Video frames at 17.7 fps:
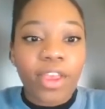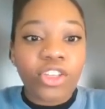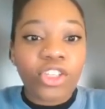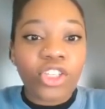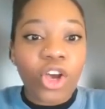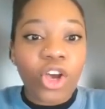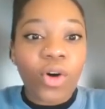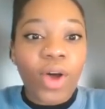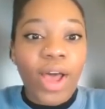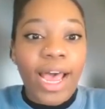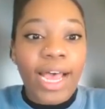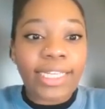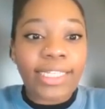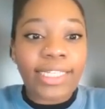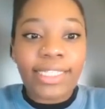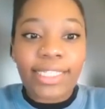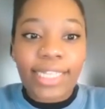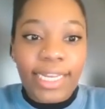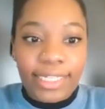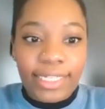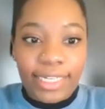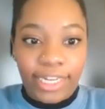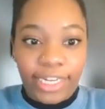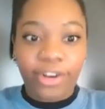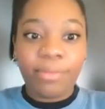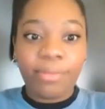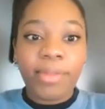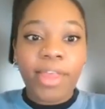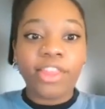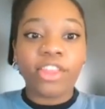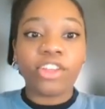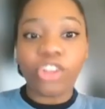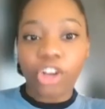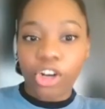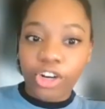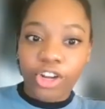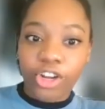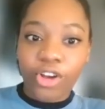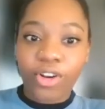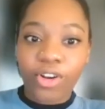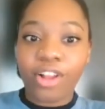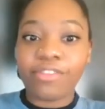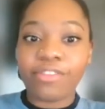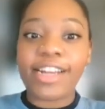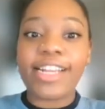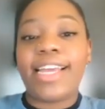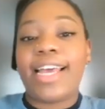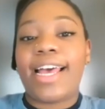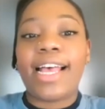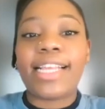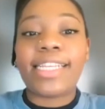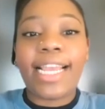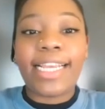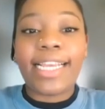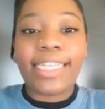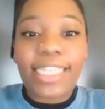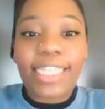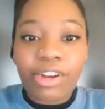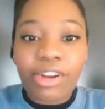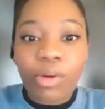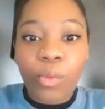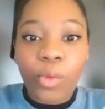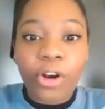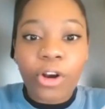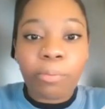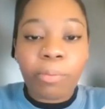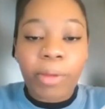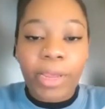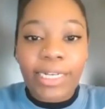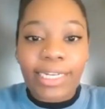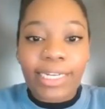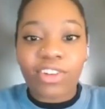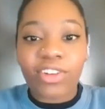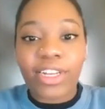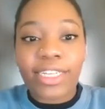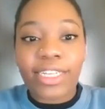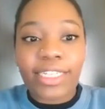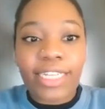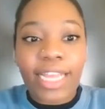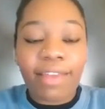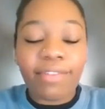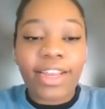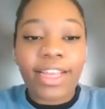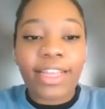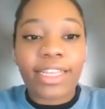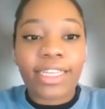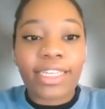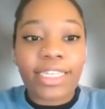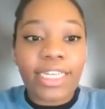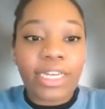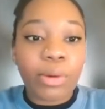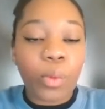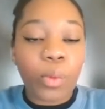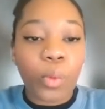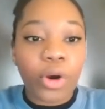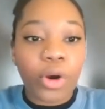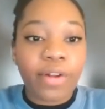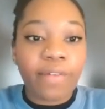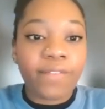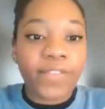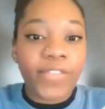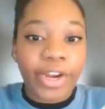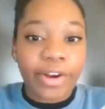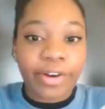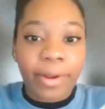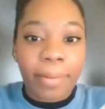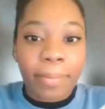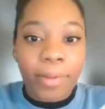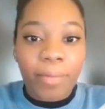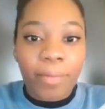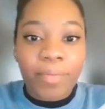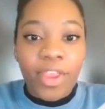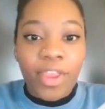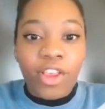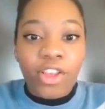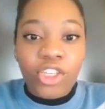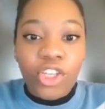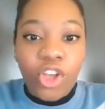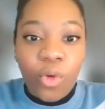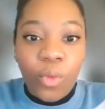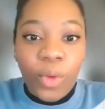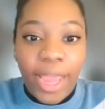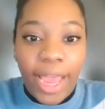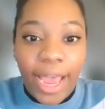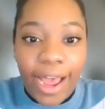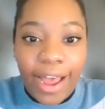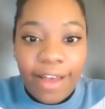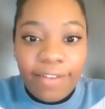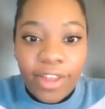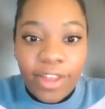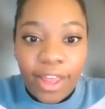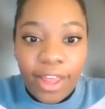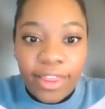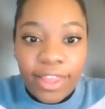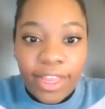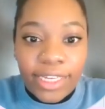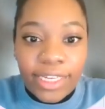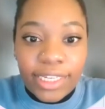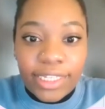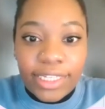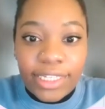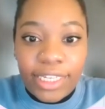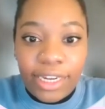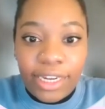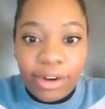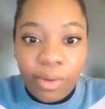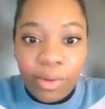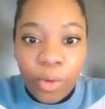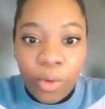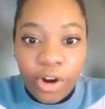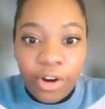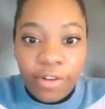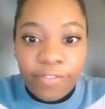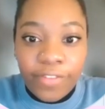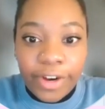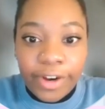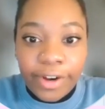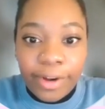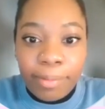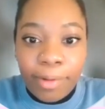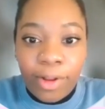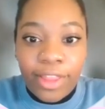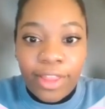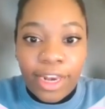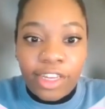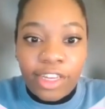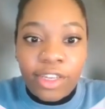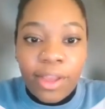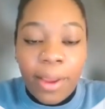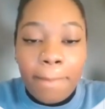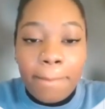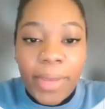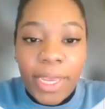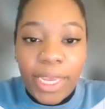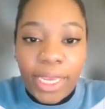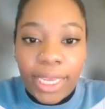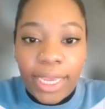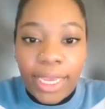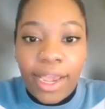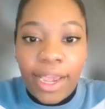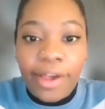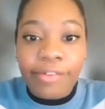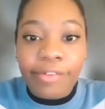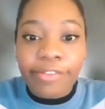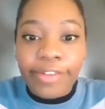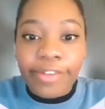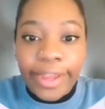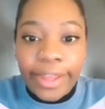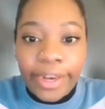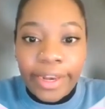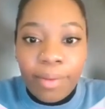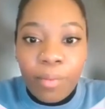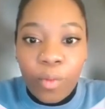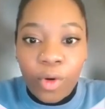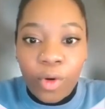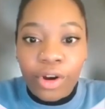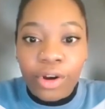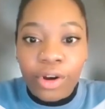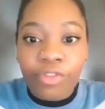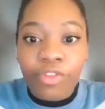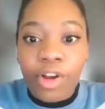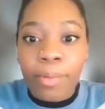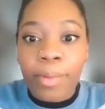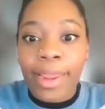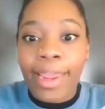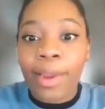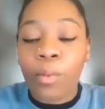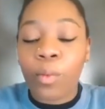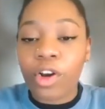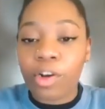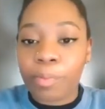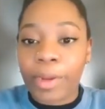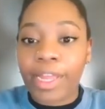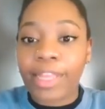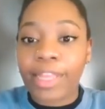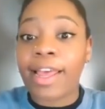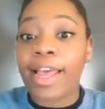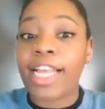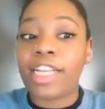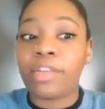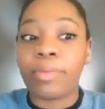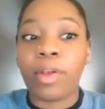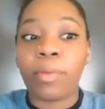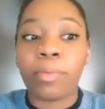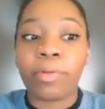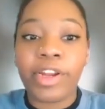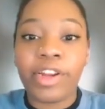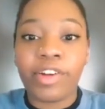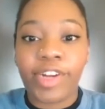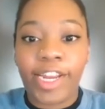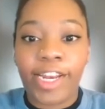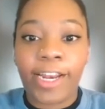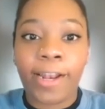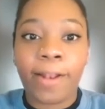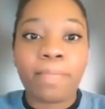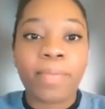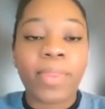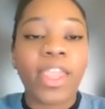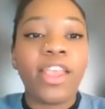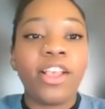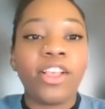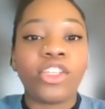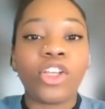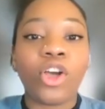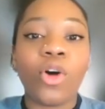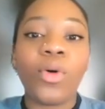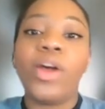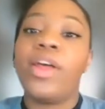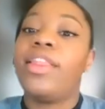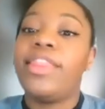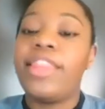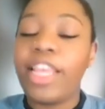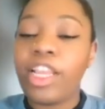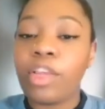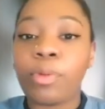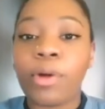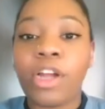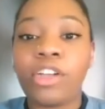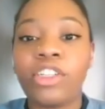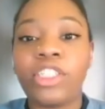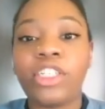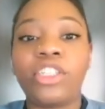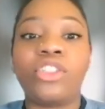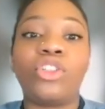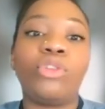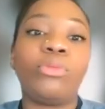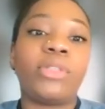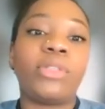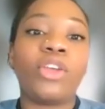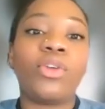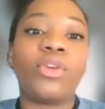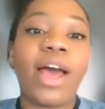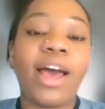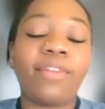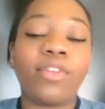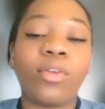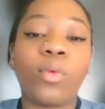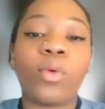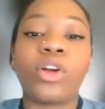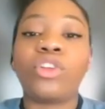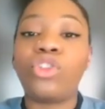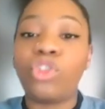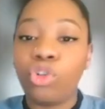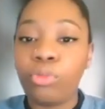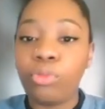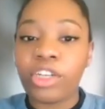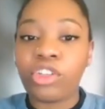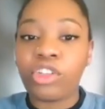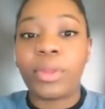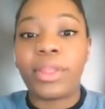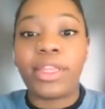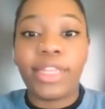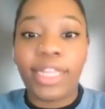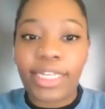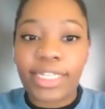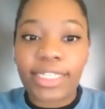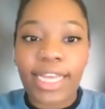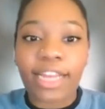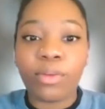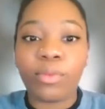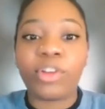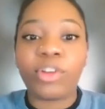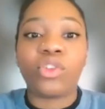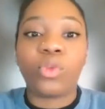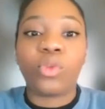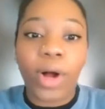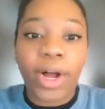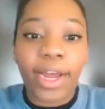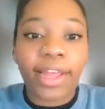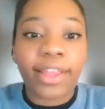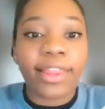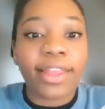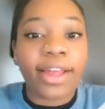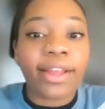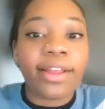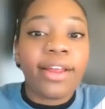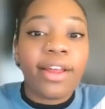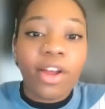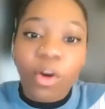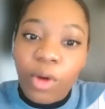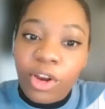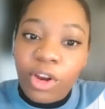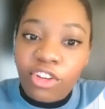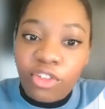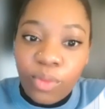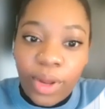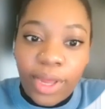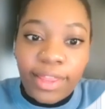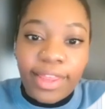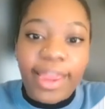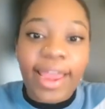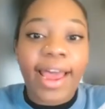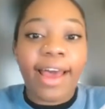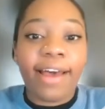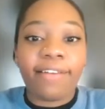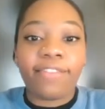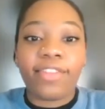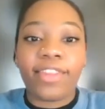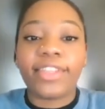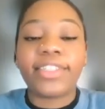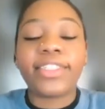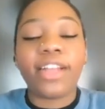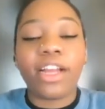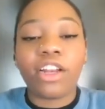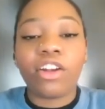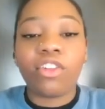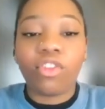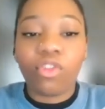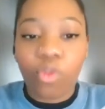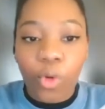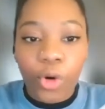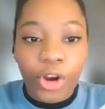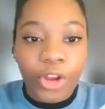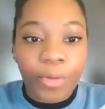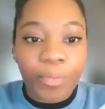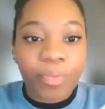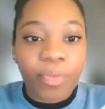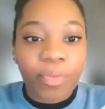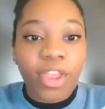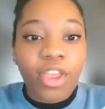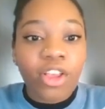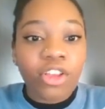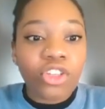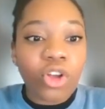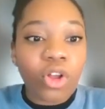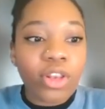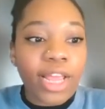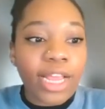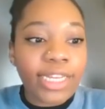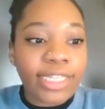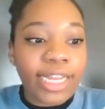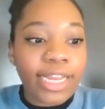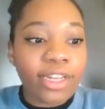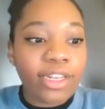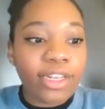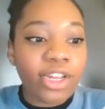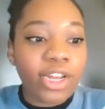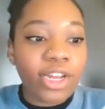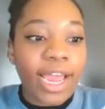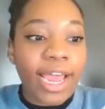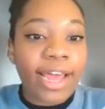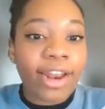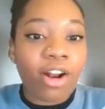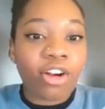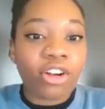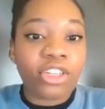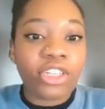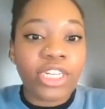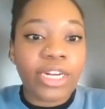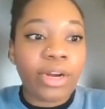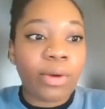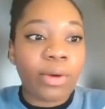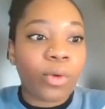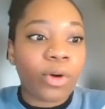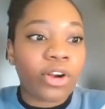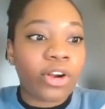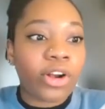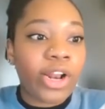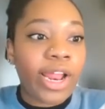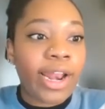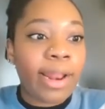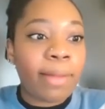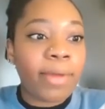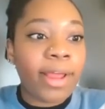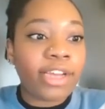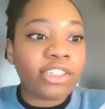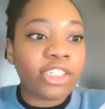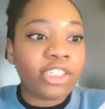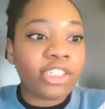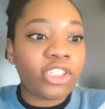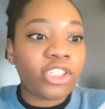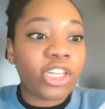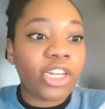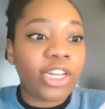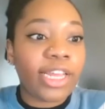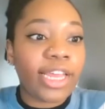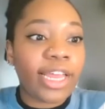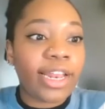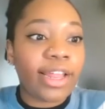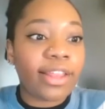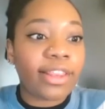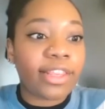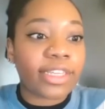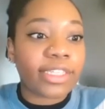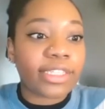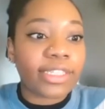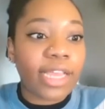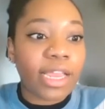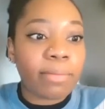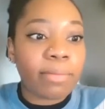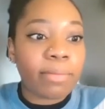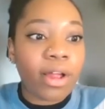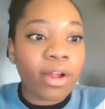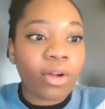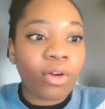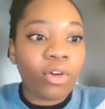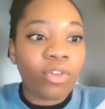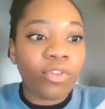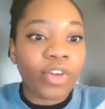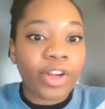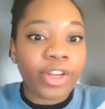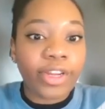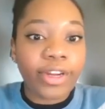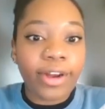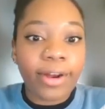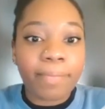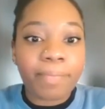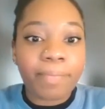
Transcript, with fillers: So, as it says here, the starter code already has a secret word picked out and saved in the secret word variable. So, we have this secret word variable that is picking a random word from a word bank that has been pre created. So this project assumes that you haven't worked too much with lists yet, which is why that which is why they have this done for you. So let's take a look at our secret word. And I'm actually just going to get the say block over here.